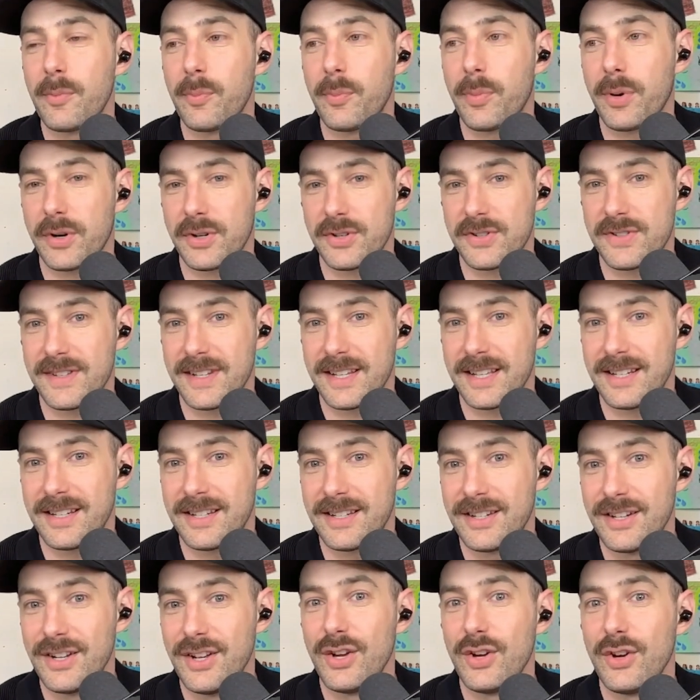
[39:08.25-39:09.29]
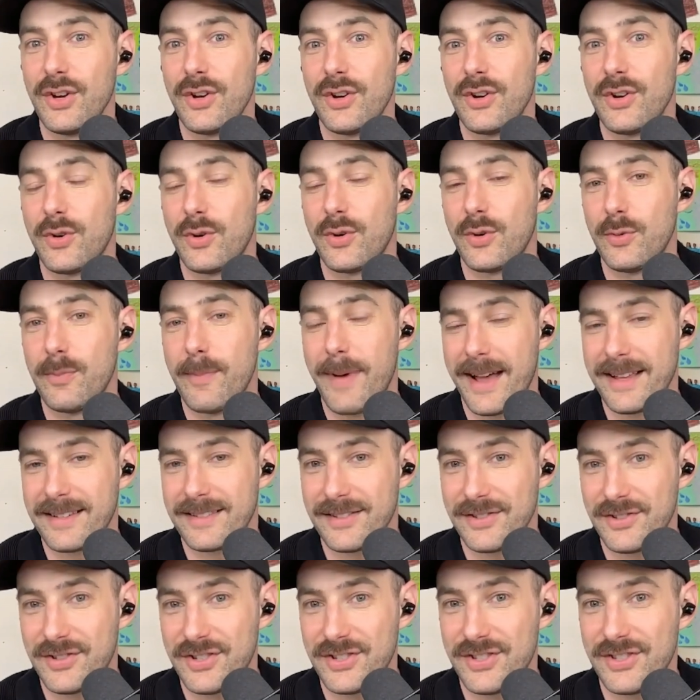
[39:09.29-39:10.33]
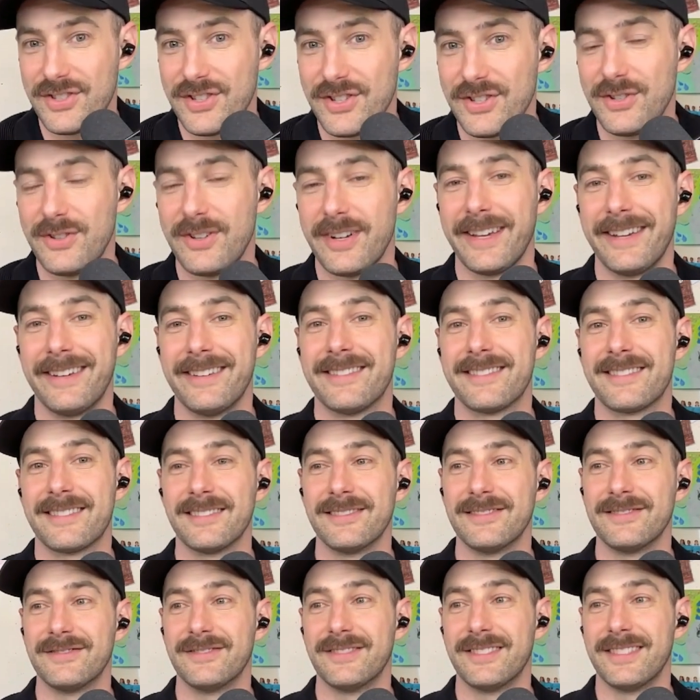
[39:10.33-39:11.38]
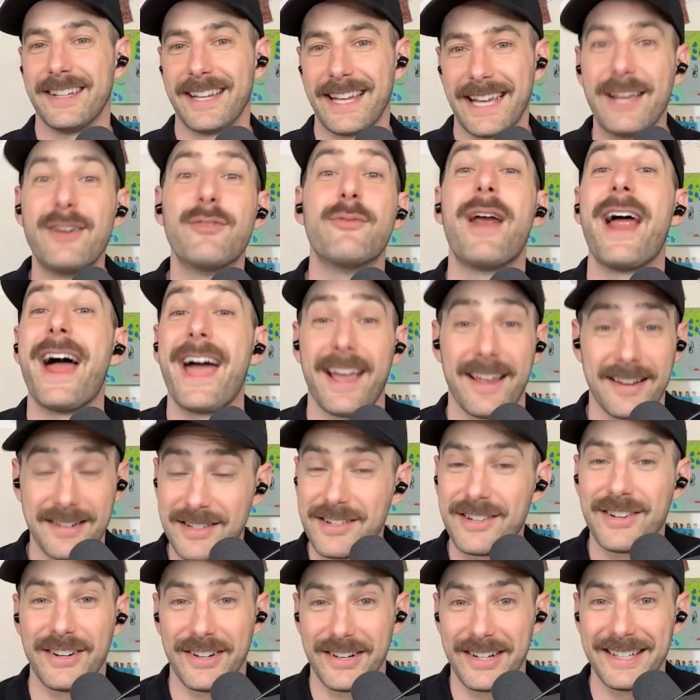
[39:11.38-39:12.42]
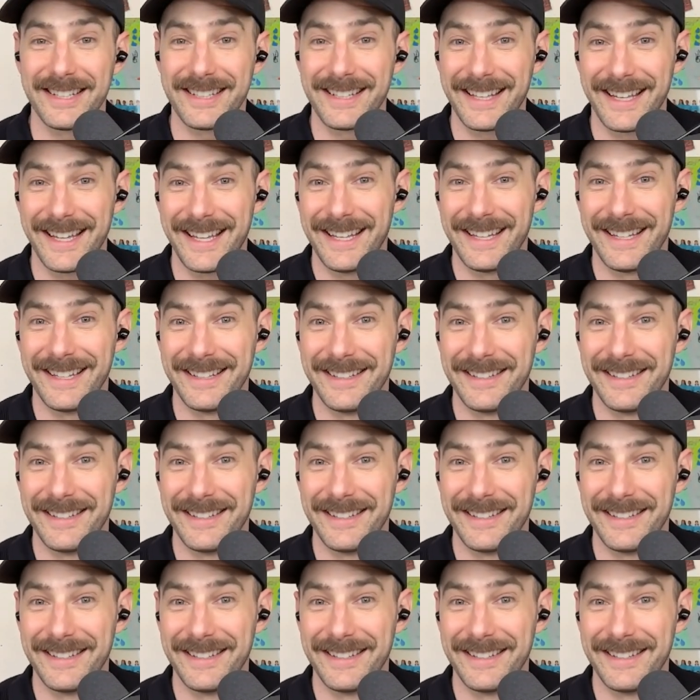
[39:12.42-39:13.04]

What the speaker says: person who messages you is erect currently.